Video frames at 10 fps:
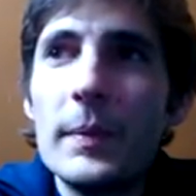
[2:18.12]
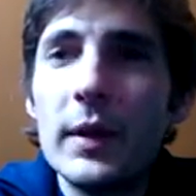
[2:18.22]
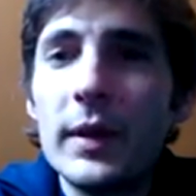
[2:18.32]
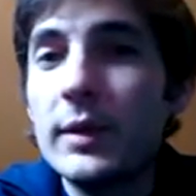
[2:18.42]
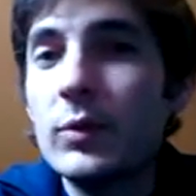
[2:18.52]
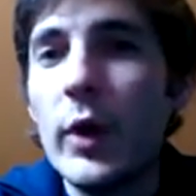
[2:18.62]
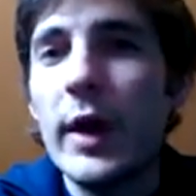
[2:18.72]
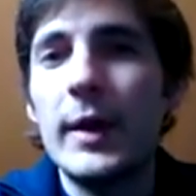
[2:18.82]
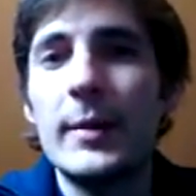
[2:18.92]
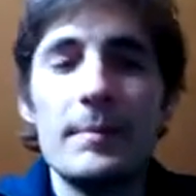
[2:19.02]
in this
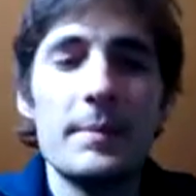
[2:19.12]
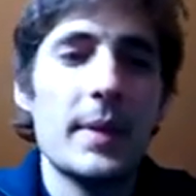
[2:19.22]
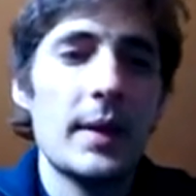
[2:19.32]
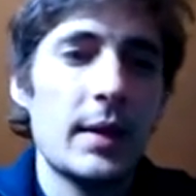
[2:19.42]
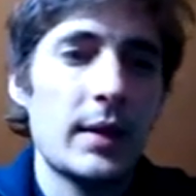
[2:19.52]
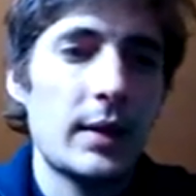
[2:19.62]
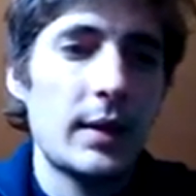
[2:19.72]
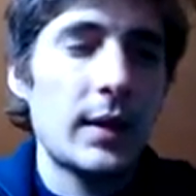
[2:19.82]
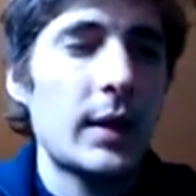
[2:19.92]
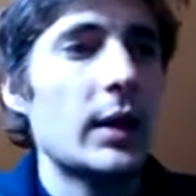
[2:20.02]
way.
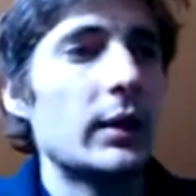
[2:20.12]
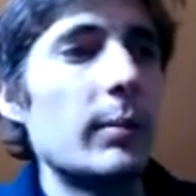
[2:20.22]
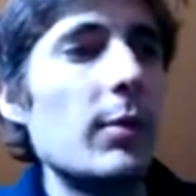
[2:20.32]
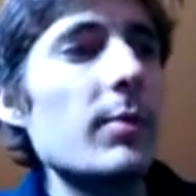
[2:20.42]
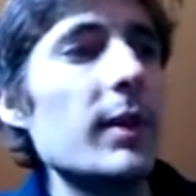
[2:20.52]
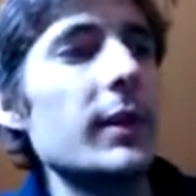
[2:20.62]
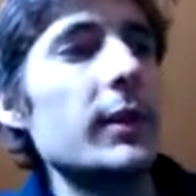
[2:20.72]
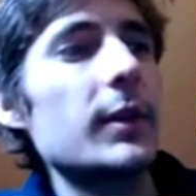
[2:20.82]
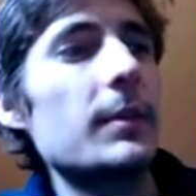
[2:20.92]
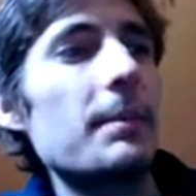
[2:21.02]
The
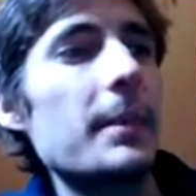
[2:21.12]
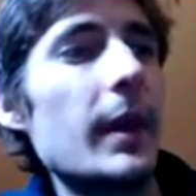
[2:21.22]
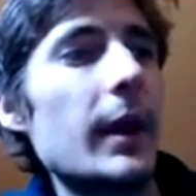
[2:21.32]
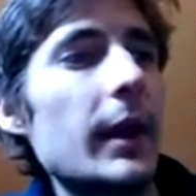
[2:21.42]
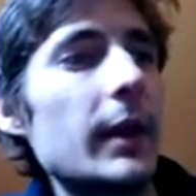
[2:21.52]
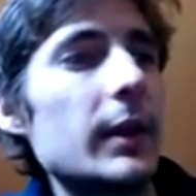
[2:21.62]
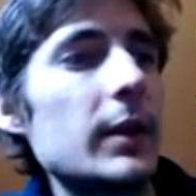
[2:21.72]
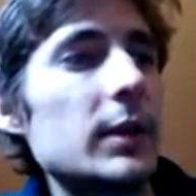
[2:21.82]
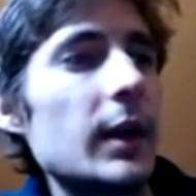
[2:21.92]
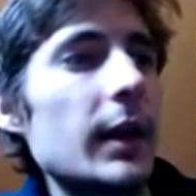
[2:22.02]
moment I
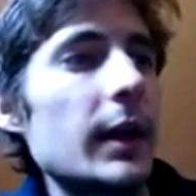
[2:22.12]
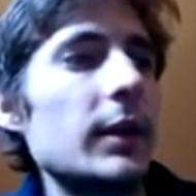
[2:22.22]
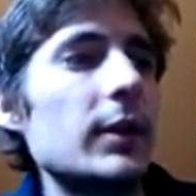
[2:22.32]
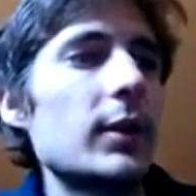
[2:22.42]
decide